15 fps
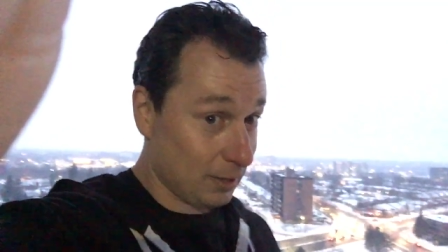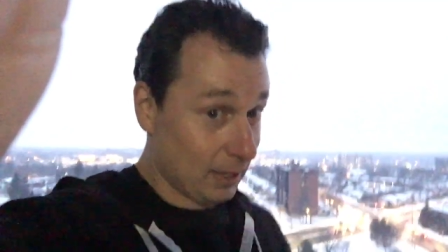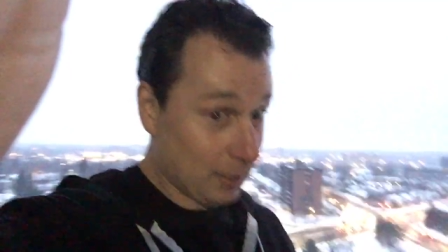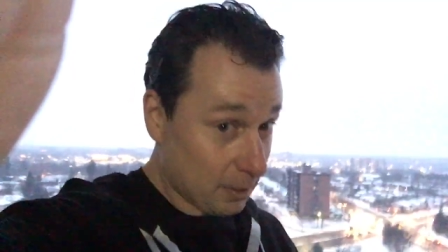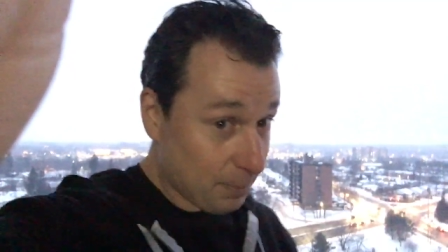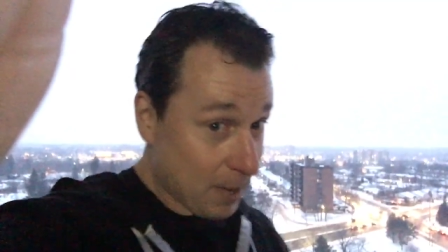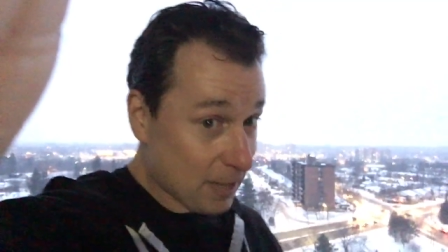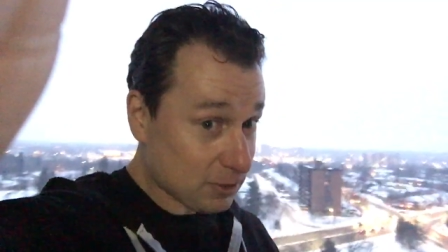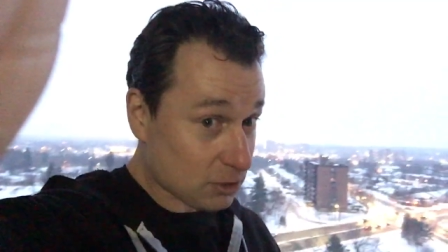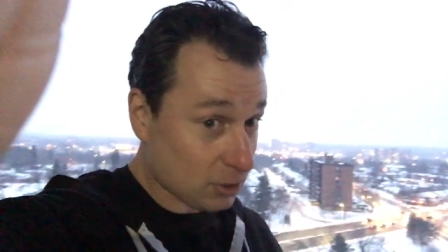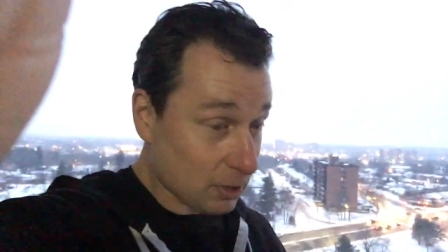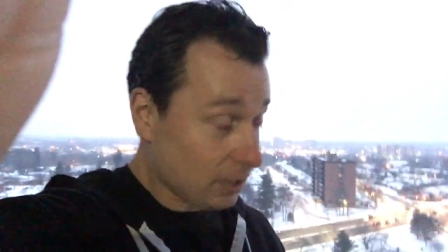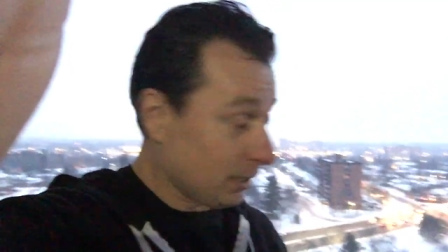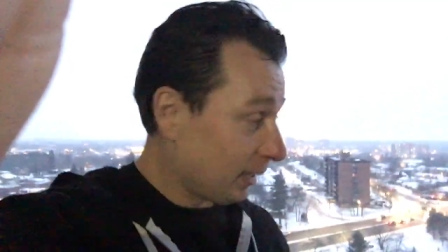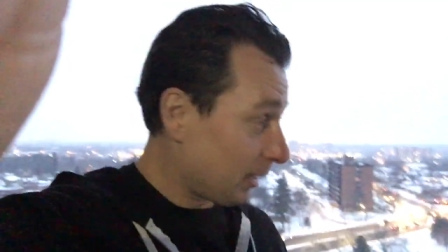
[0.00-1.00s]
in the past,
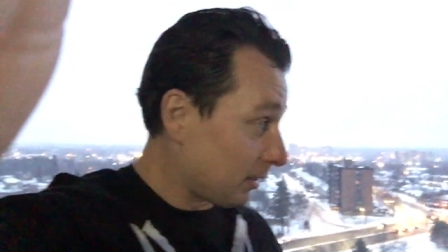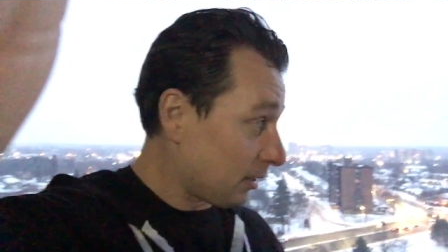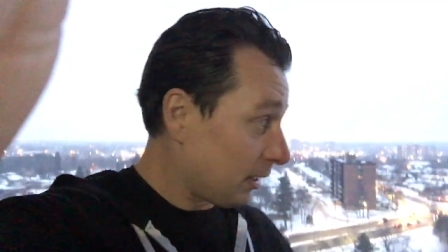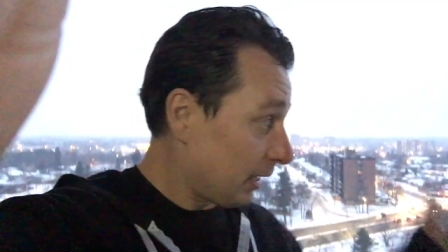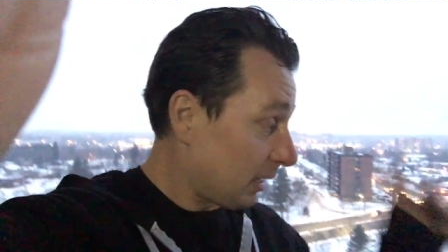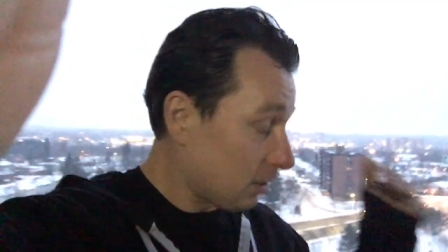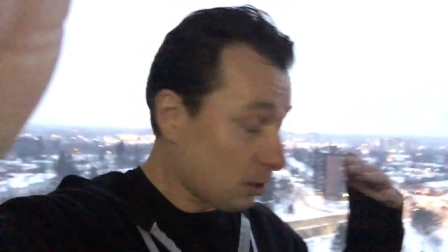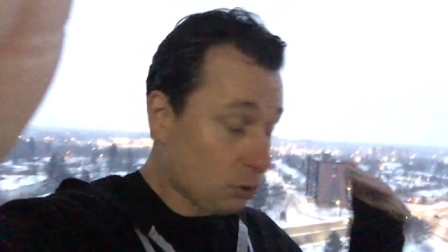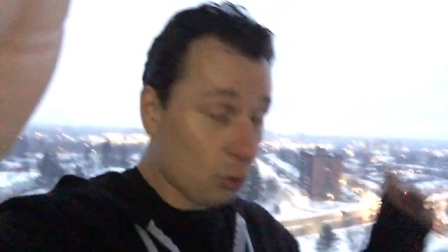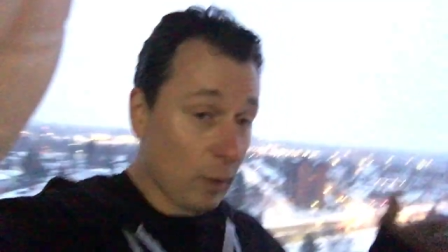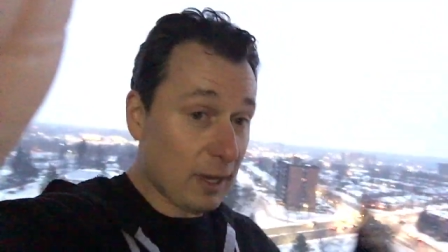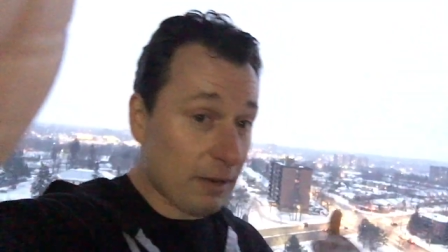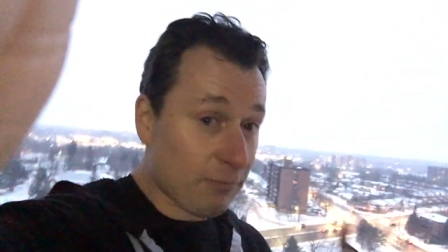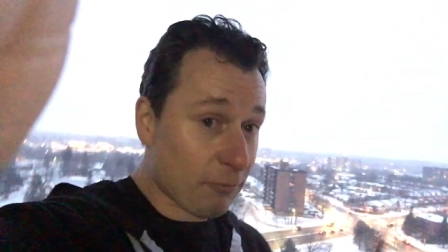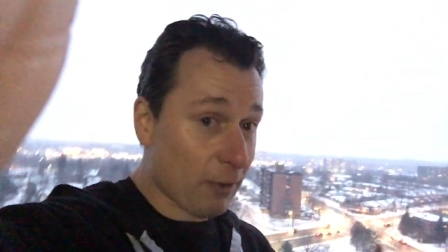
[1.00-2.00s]
in, in the
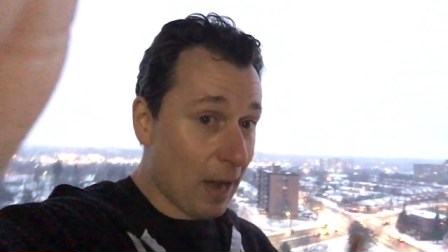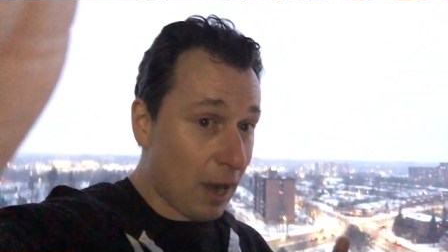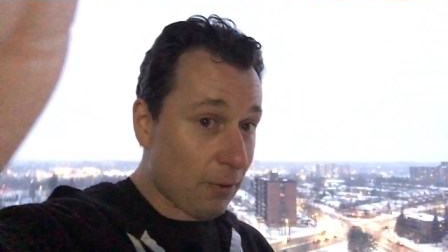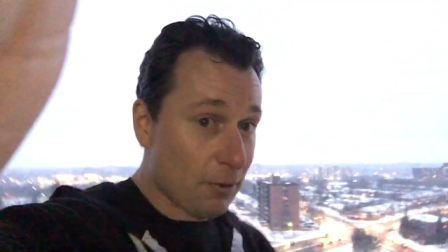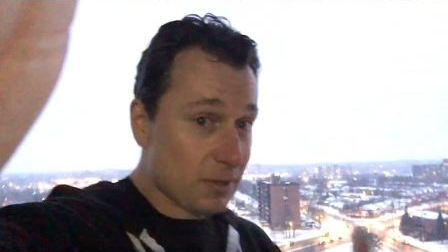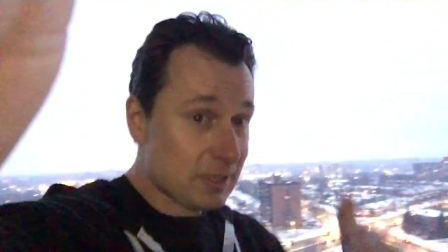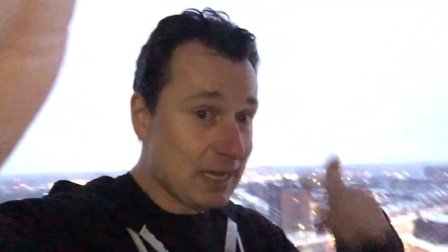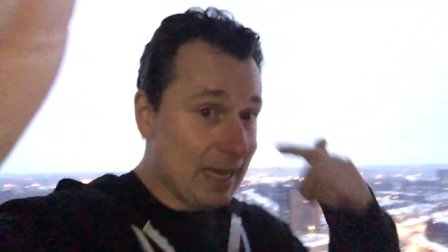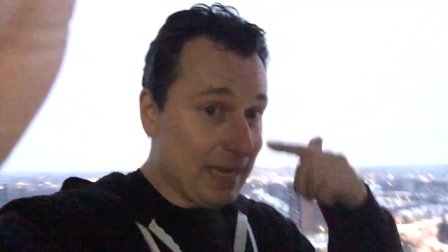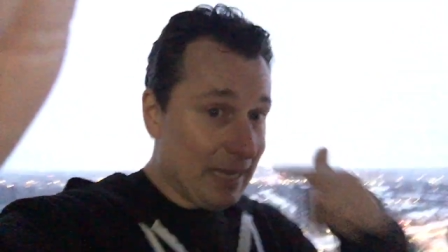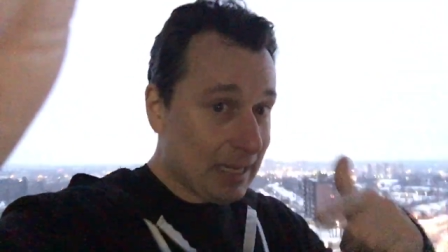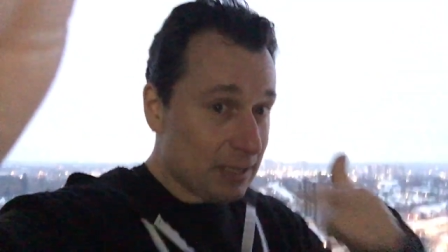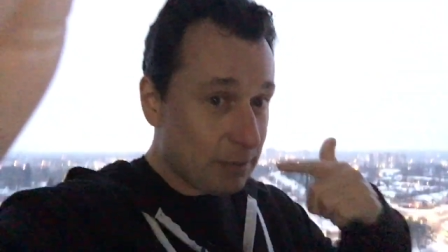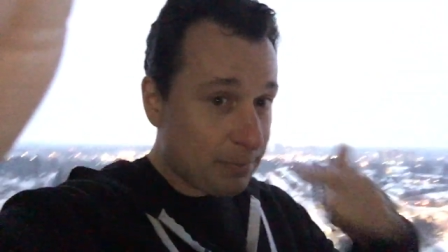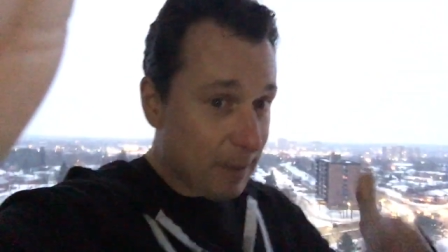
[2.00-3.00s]
twenty-four hours.
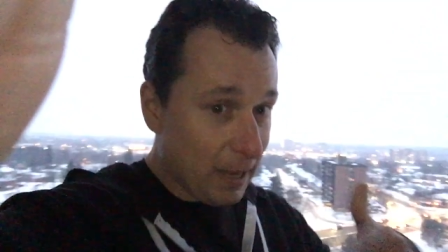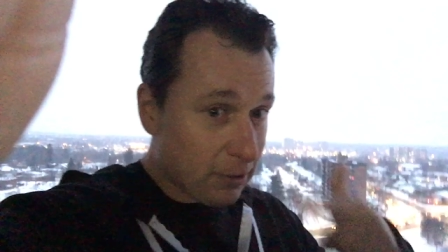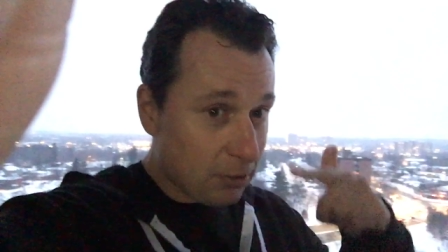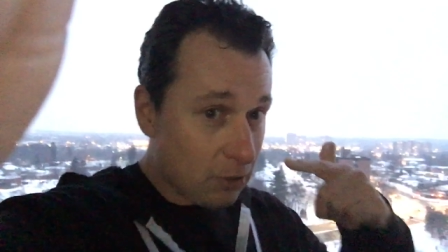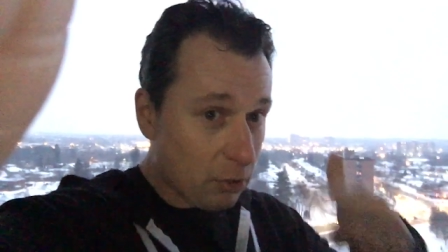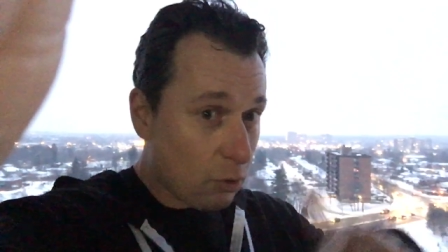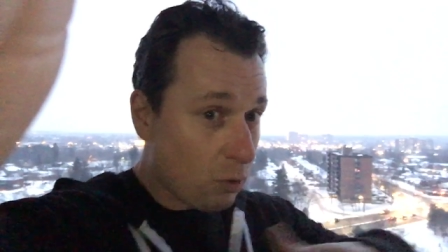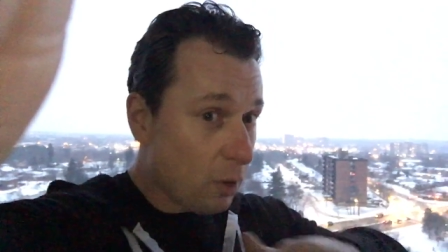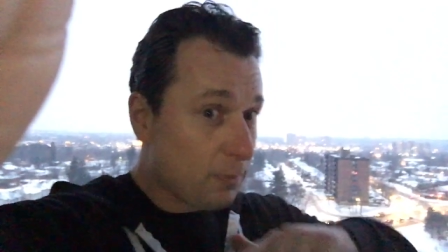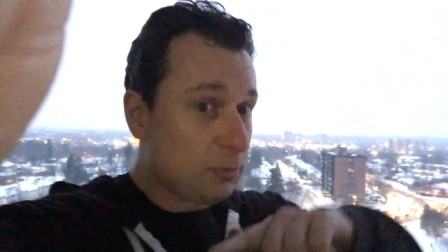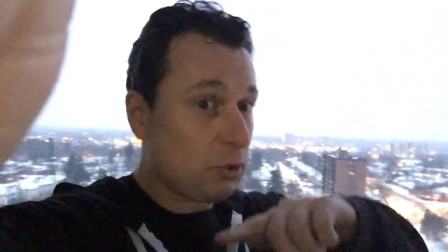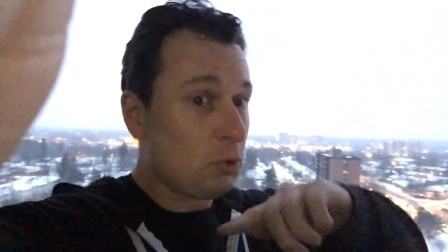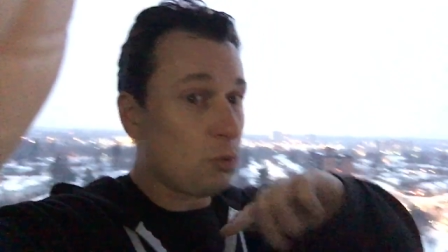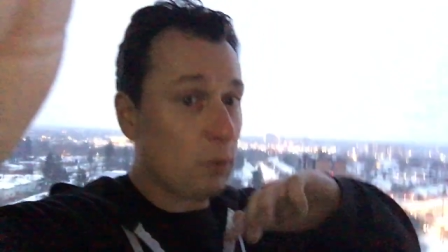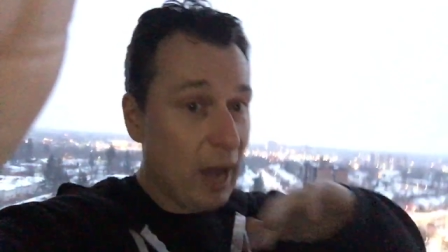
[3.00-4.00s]
It's better to go up
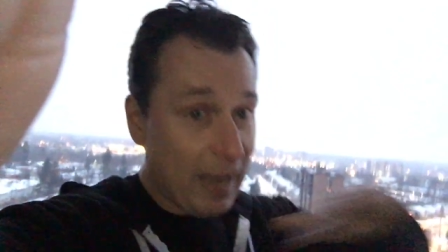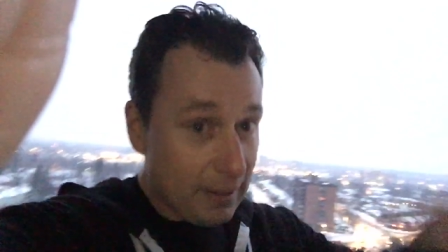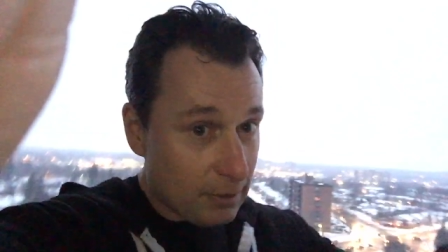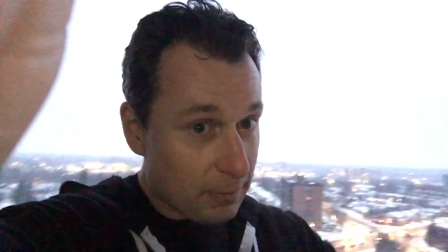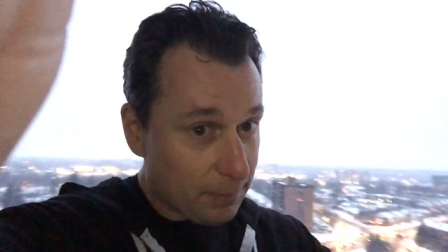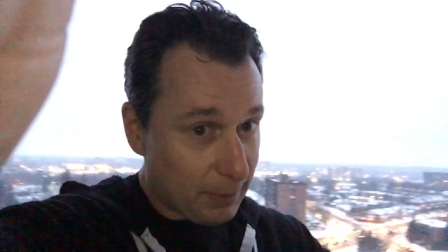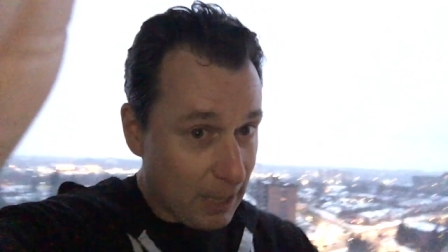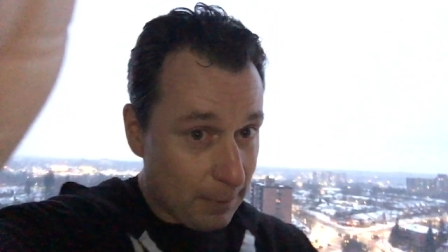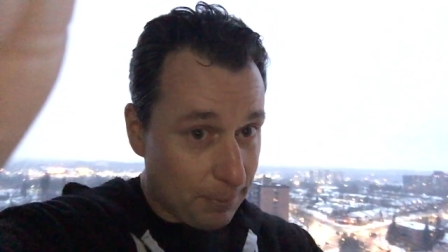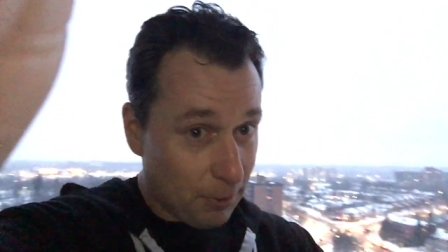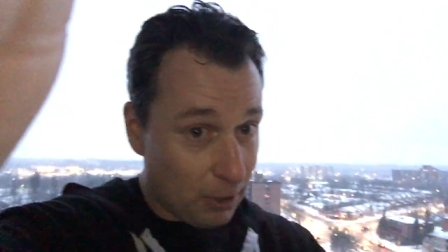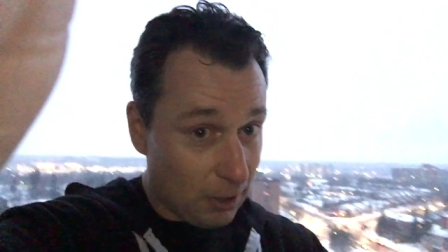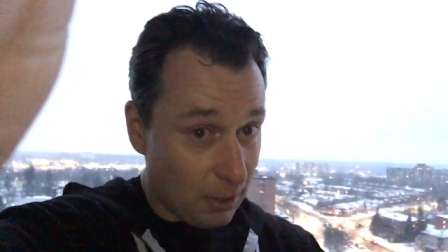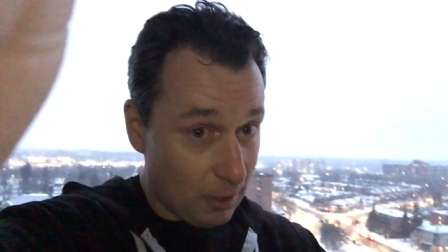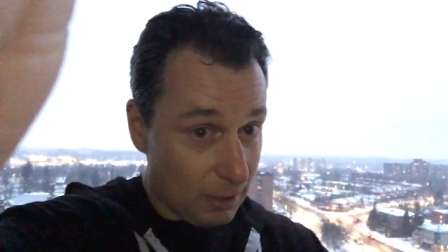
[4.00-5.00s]
to random
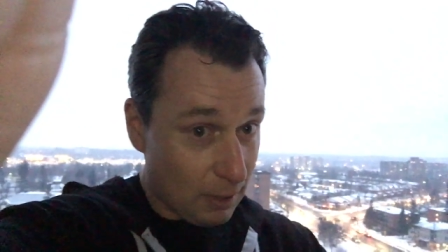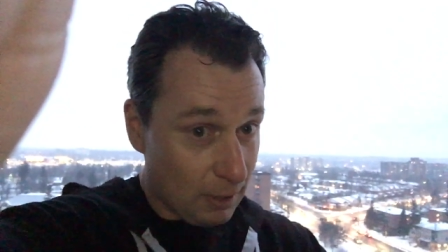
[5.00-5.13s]
people.